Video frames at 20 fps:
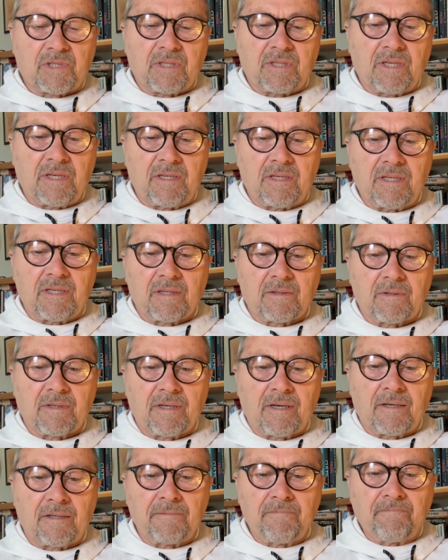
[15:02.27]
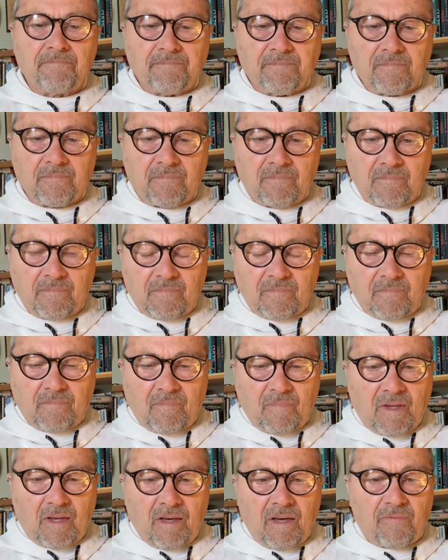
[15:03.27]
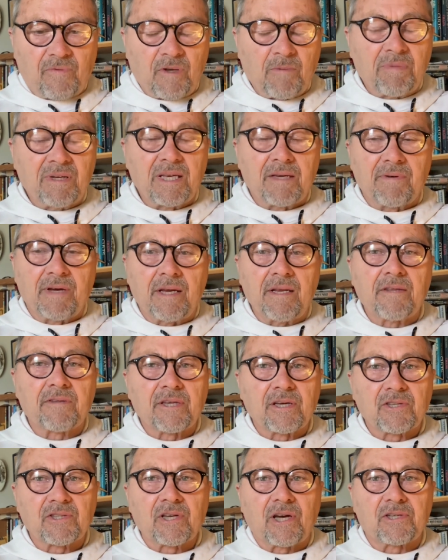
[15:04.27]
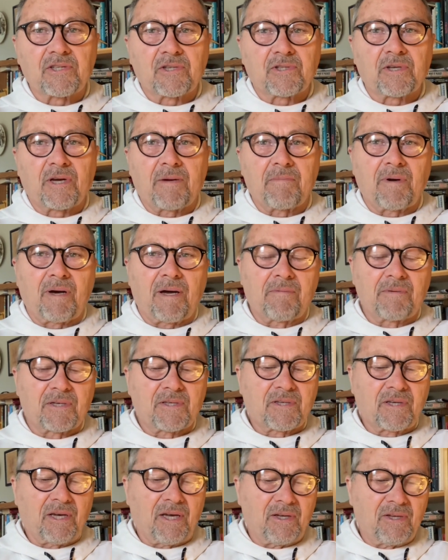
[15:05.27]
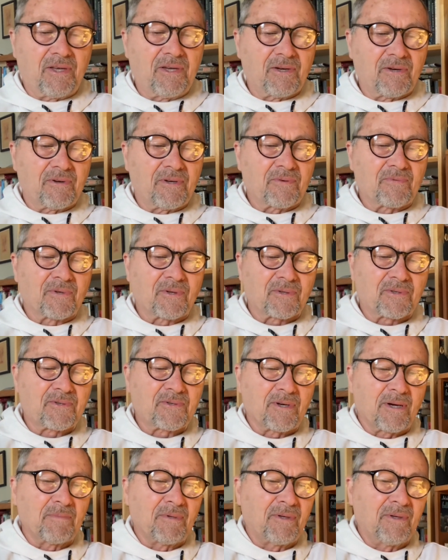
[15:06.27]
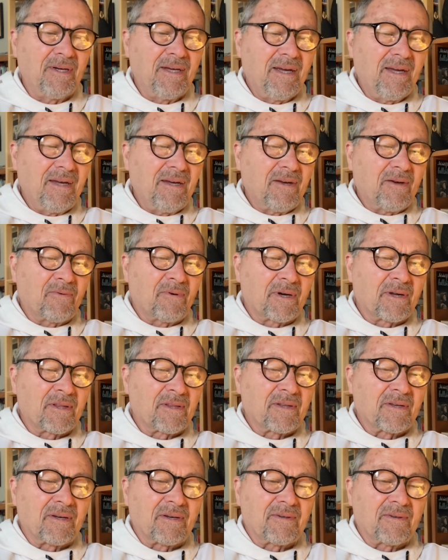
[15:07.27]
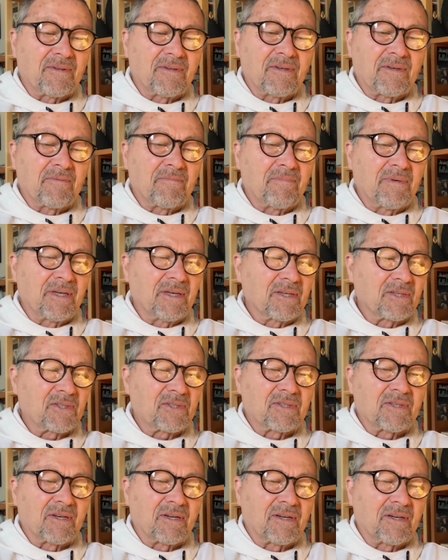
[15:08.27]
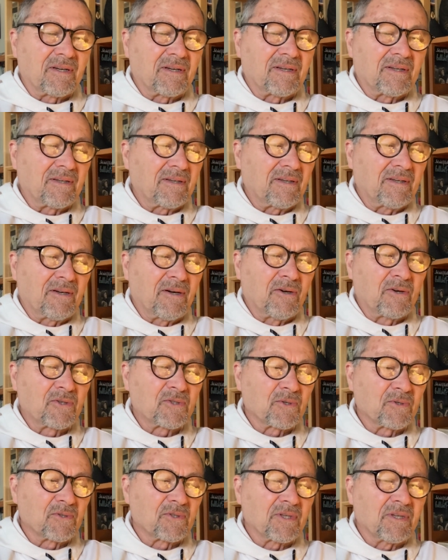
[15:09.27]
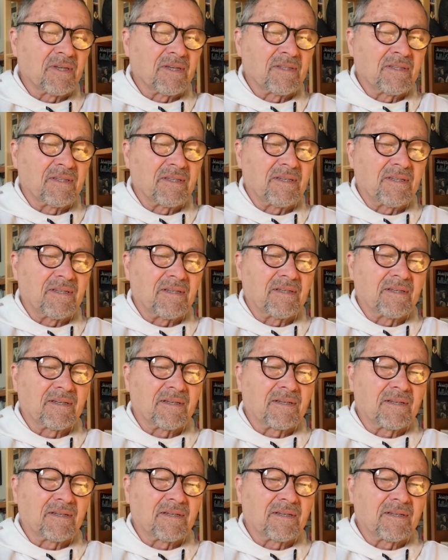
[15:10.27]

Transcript: in India. Well, if you believe anything Sathya Sai Baba said, you're in real trouble. One of the biggest hoaxers in the